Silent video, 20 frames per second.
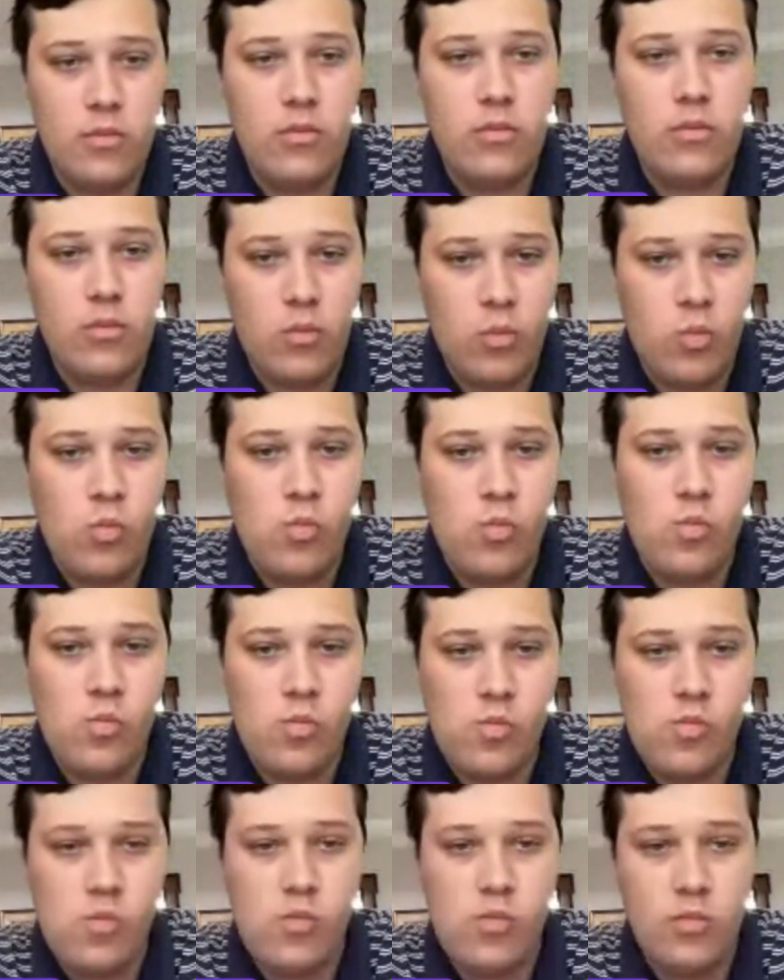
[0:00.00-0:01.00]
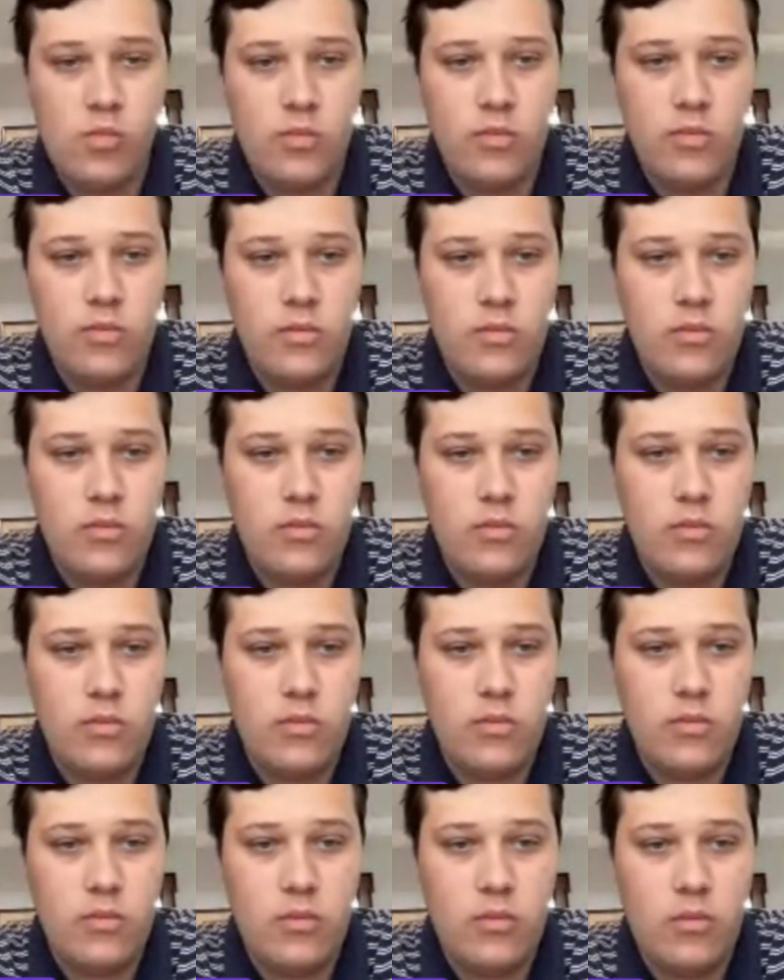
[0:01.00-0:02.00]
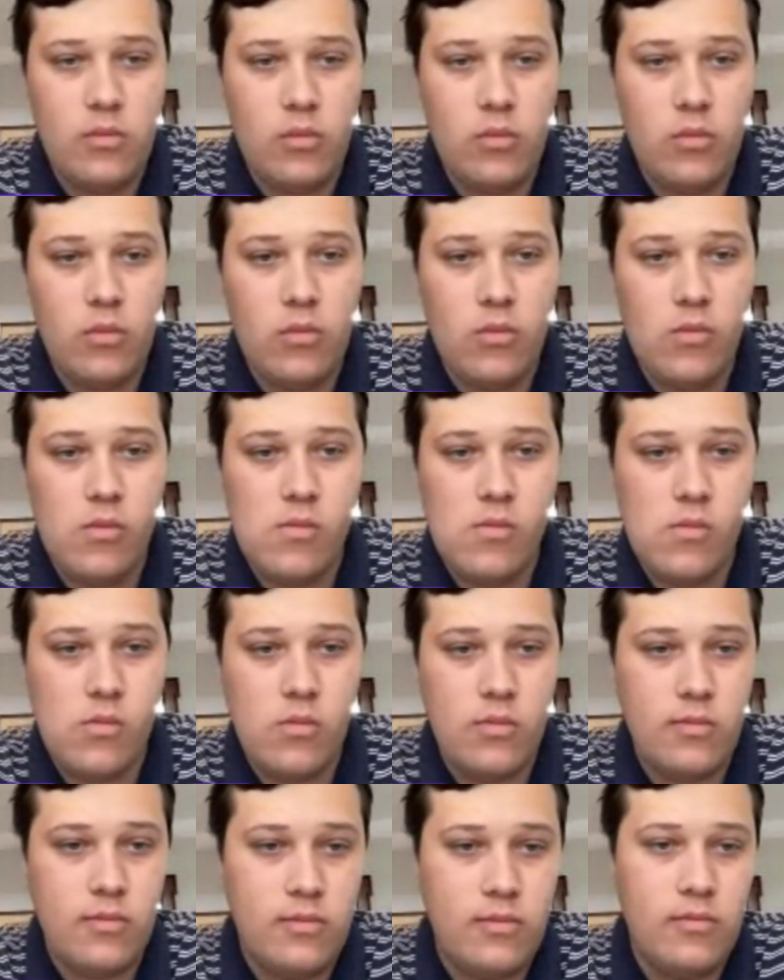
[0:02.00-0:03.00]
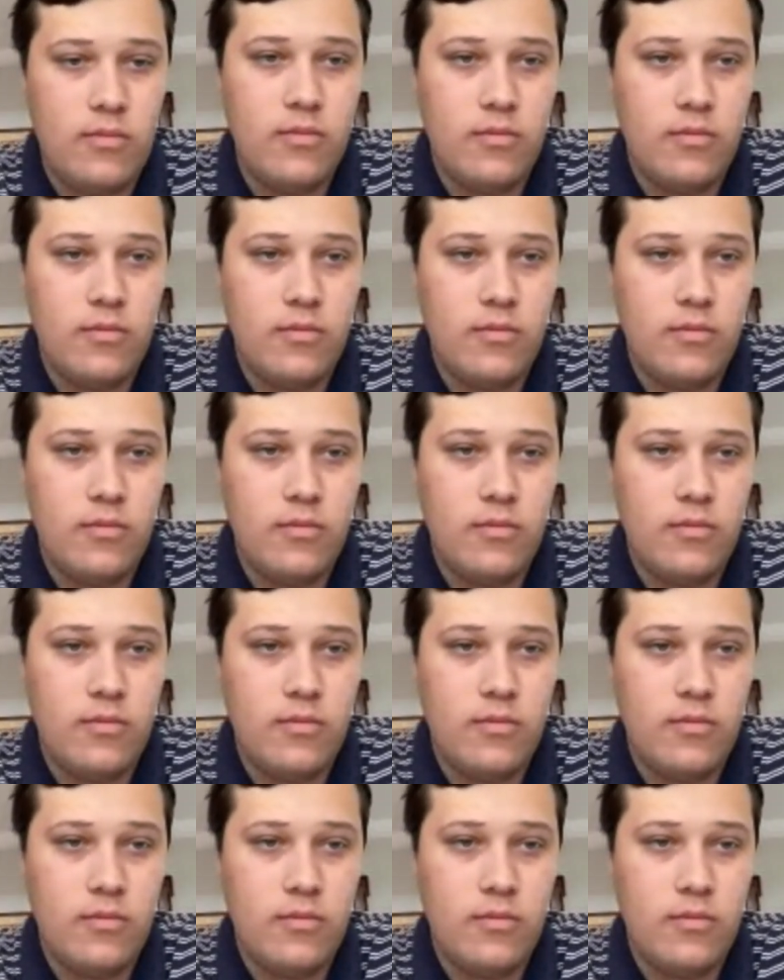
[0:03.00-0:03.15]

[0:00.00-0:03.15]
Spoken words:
No words are spoken by the person on screen.